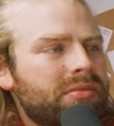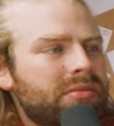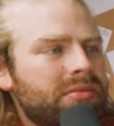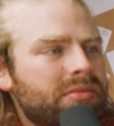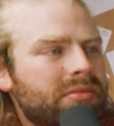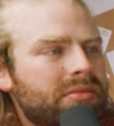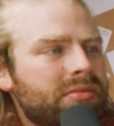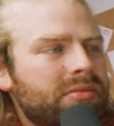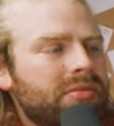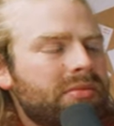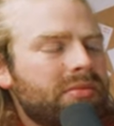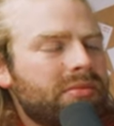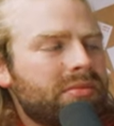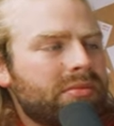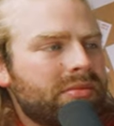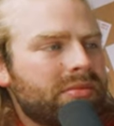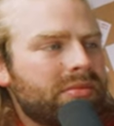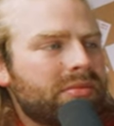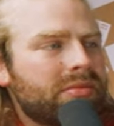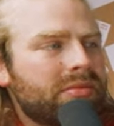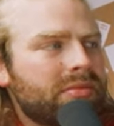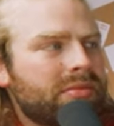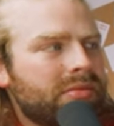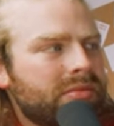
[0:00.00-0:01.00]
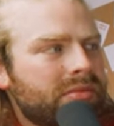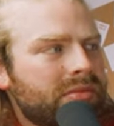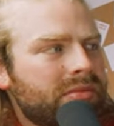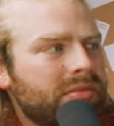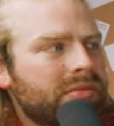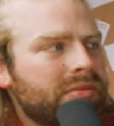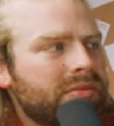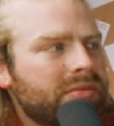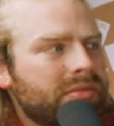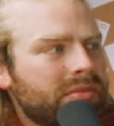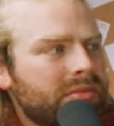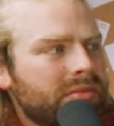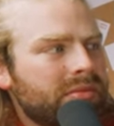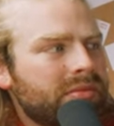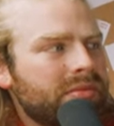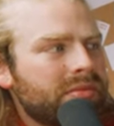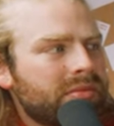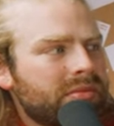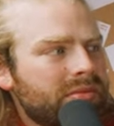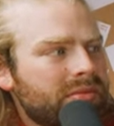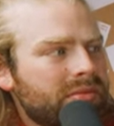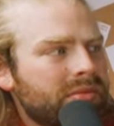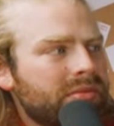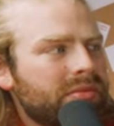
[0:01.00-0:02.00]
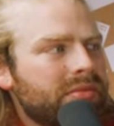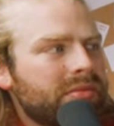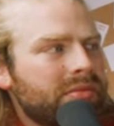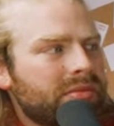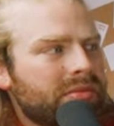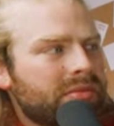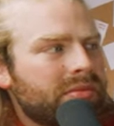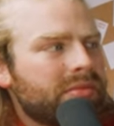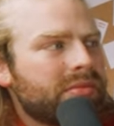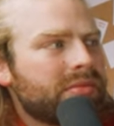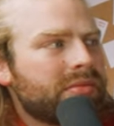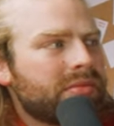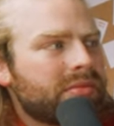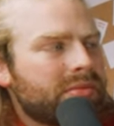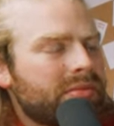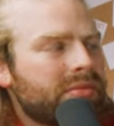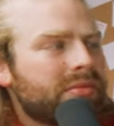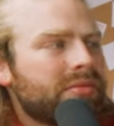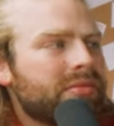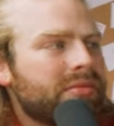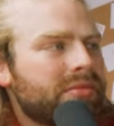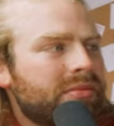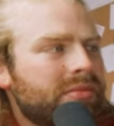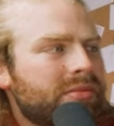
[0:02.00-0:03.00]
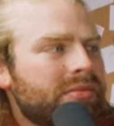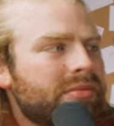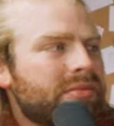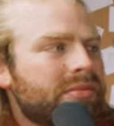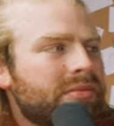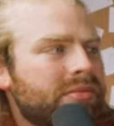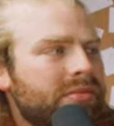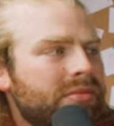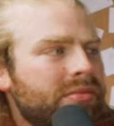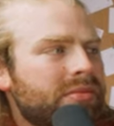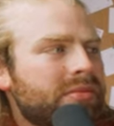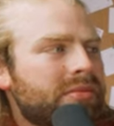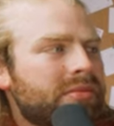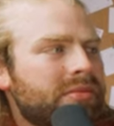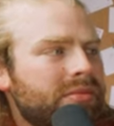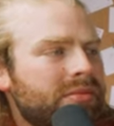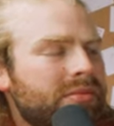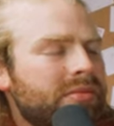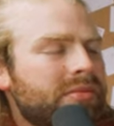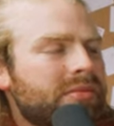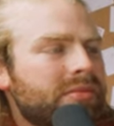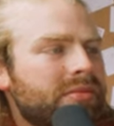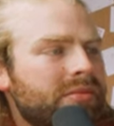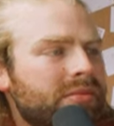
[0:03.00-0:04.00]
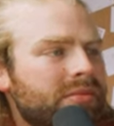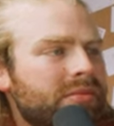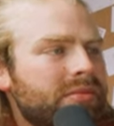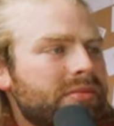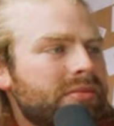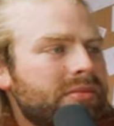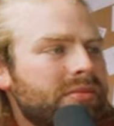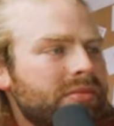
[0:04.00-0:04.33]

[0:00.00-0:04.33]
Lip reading: (silent)